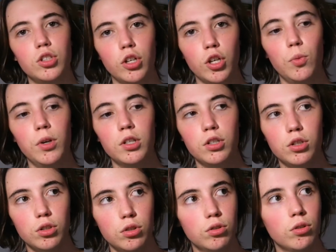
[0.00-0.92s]
so you want
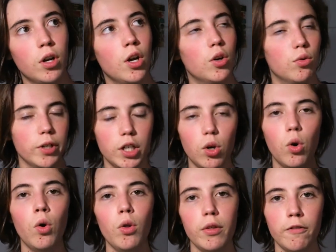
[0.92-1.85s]
to
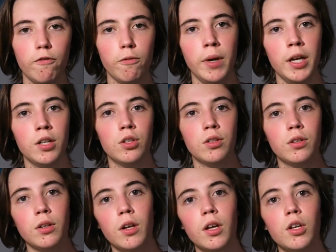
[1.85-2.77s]
recall the
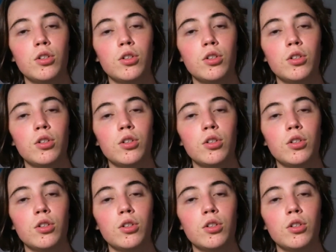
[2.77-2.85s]
information